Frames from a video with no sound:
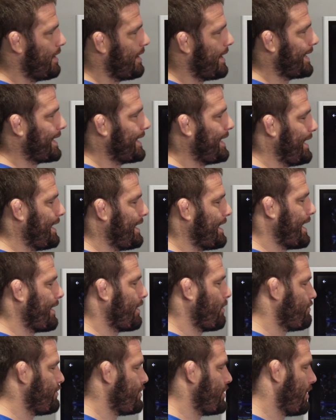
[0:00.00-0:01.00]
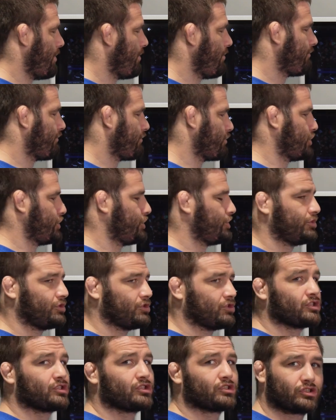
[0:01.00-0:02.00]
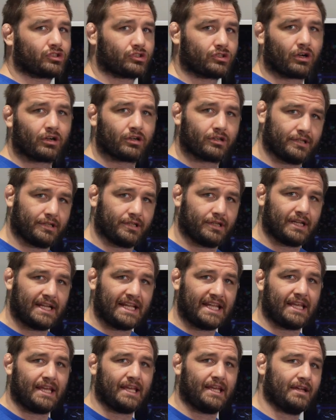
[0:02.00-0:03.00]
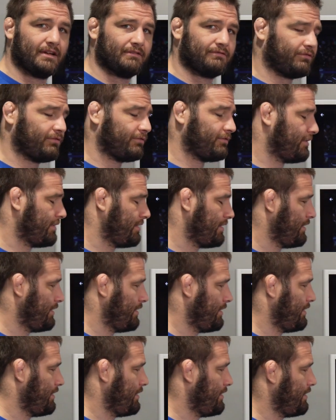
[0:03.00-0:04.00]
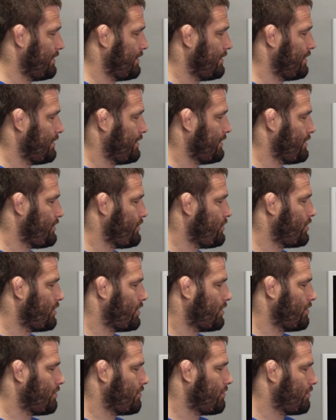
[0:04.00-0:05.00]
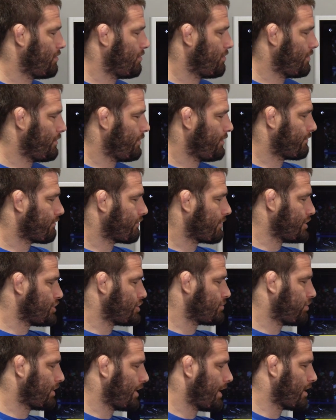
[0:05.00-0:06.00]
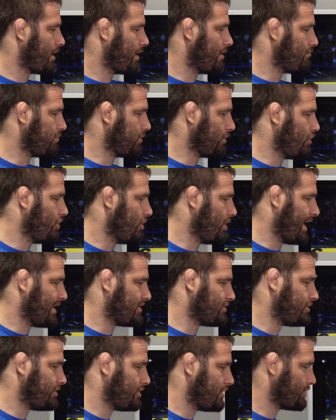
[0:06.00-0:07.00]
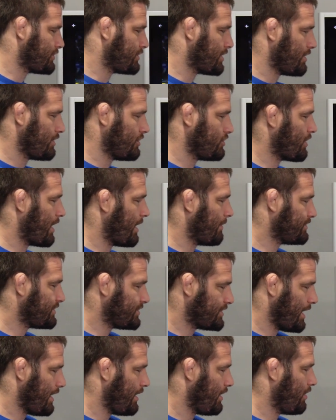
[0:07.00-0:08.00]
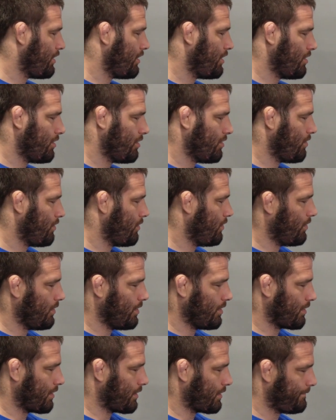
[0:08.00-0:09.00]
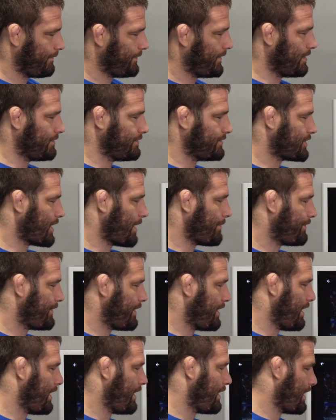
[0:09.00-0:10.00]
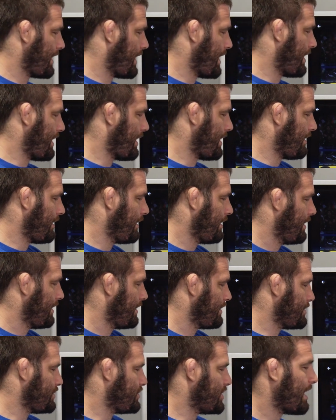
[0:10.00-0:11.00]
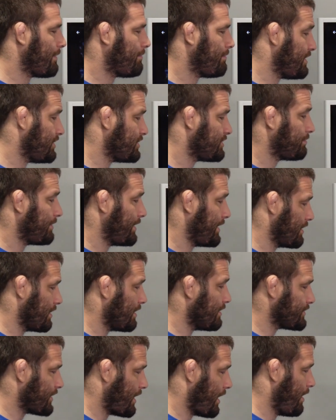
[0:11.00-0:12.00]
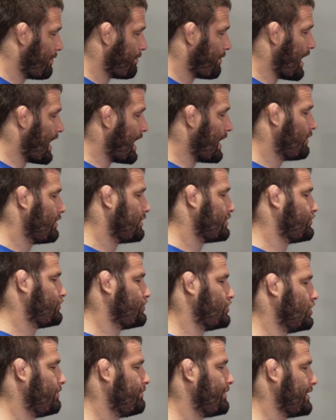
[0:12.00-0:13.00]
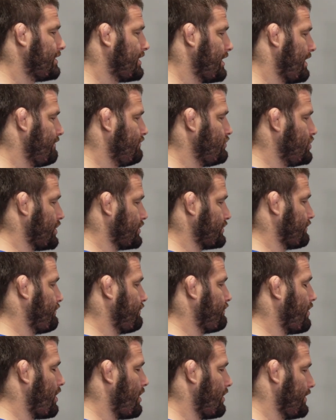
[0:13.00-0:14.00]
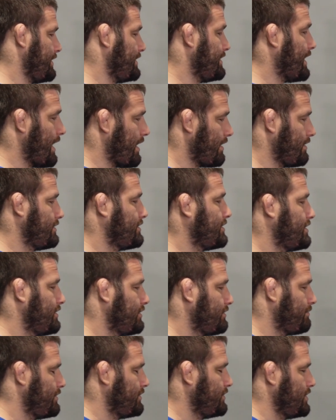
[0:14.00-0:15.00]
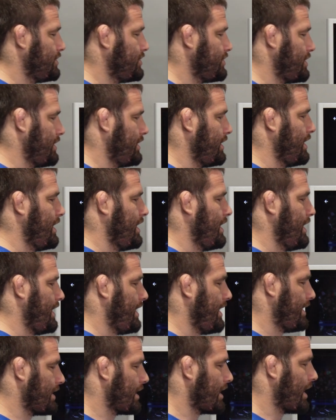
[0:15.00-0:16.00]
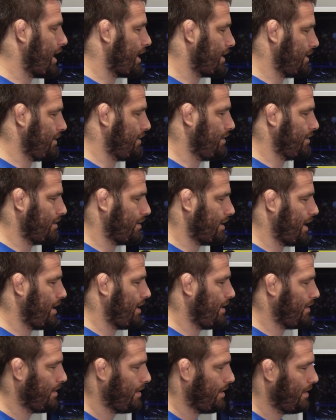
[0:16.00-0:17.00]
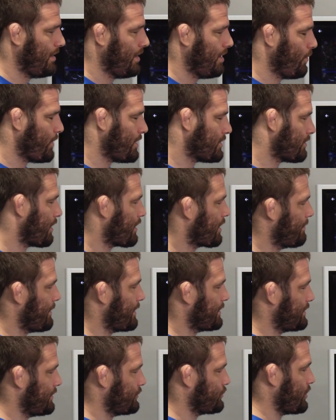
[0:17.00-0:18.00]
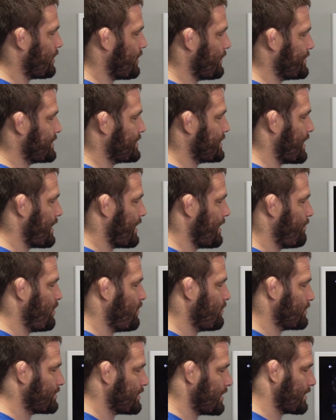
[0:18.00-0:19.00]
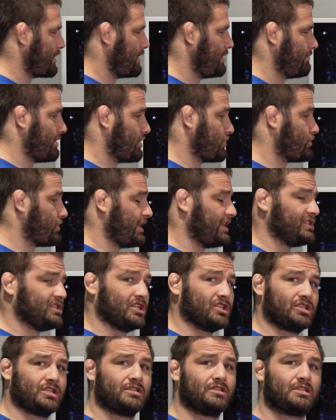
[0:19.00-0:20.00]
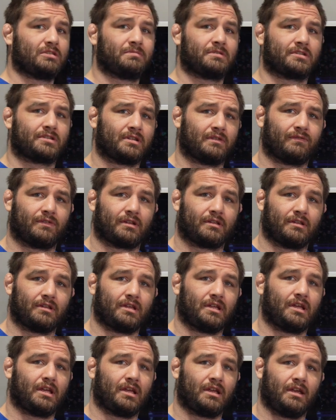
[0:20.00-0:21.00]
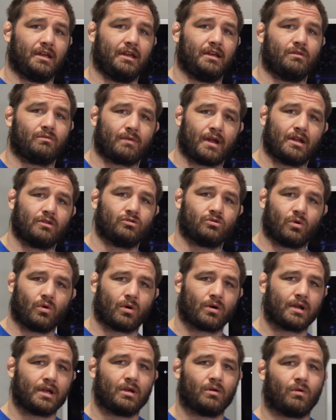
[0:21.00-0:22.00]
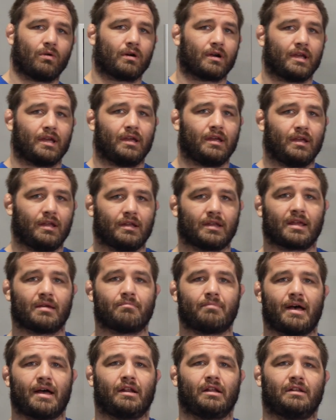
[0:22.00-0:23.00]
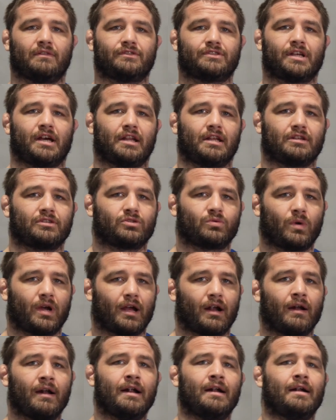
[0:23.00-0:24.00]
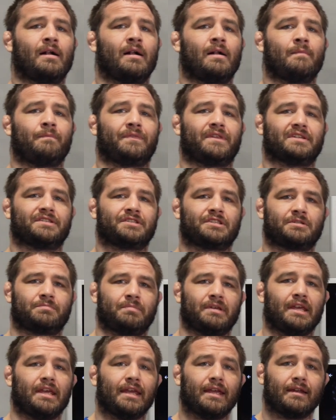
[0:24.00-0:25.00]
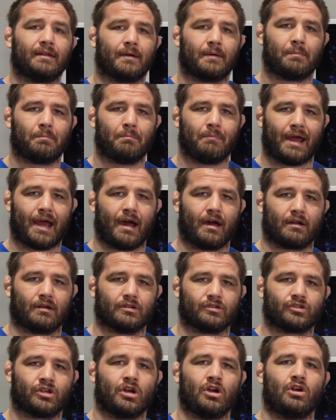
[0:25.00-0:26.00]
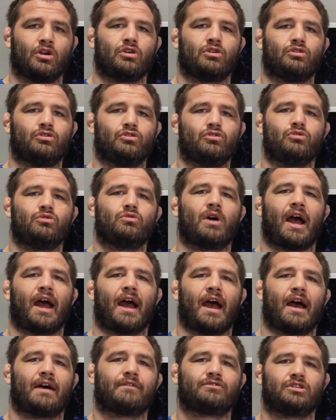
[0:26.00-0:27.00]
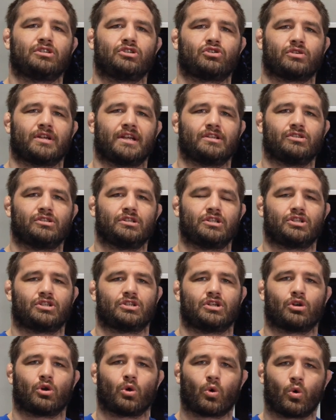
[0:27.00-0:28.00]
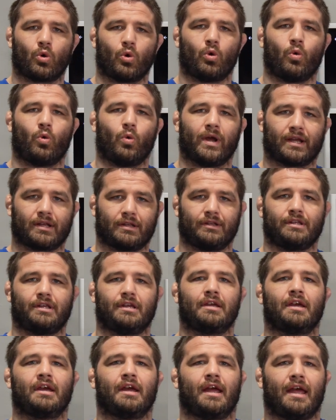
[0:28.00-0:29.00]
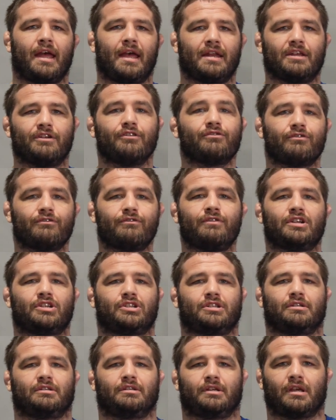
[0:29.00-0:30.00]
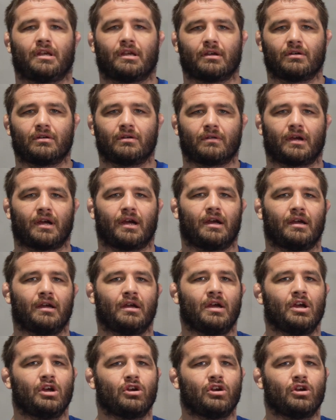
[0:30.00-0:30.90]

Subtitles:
I don't know for certain if, the French player in blue has just done a drop seo or done something and the Japanese player is up. I would assume that they have just fallen down into this position and gotten here. And we talk about this all the time when we're talking about transitions, specifically in randori or in competitive settings where the speed matters. You have to transition quickly and efficiently, okay?